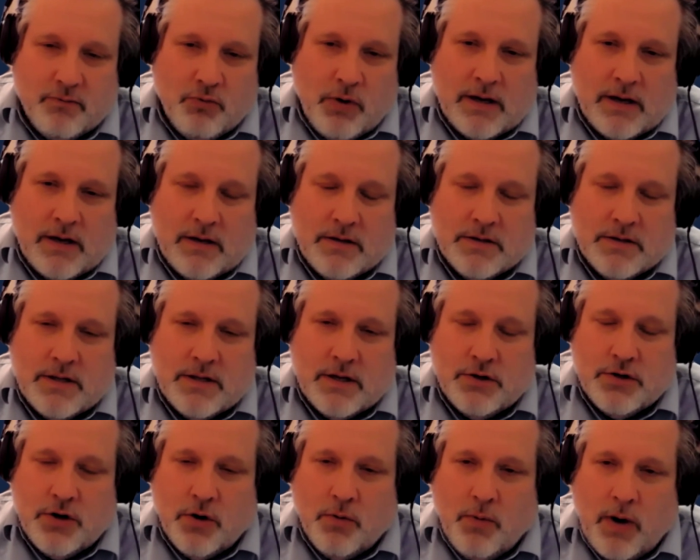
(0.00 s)
rankings
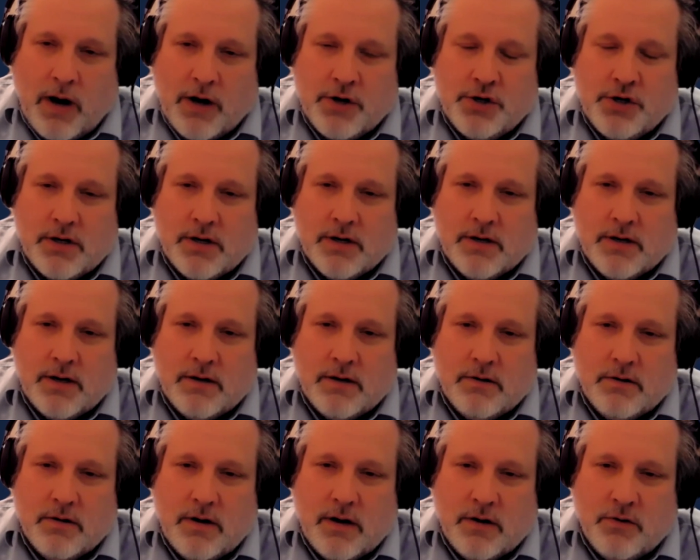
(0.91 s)
that show
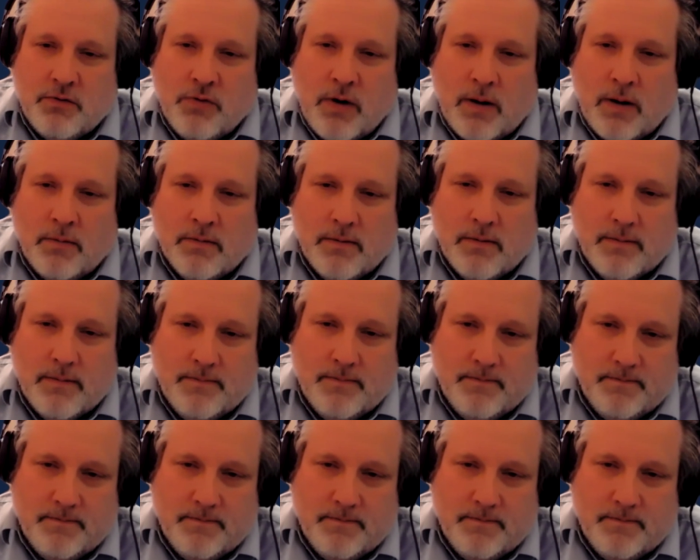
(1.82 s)
Washington in, in trouble?